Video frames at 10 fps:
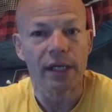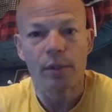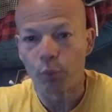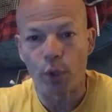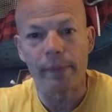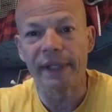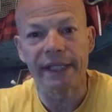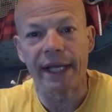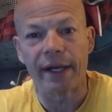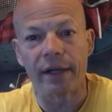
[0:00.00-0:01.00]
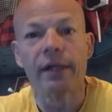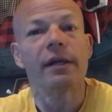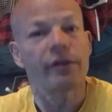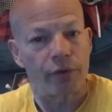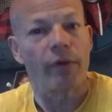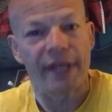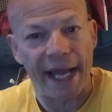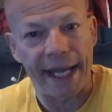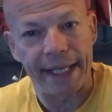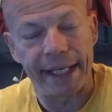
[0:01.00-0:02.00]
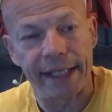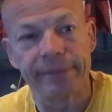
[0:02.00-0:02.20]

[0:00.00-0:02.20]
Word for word: put them in there throw that in it.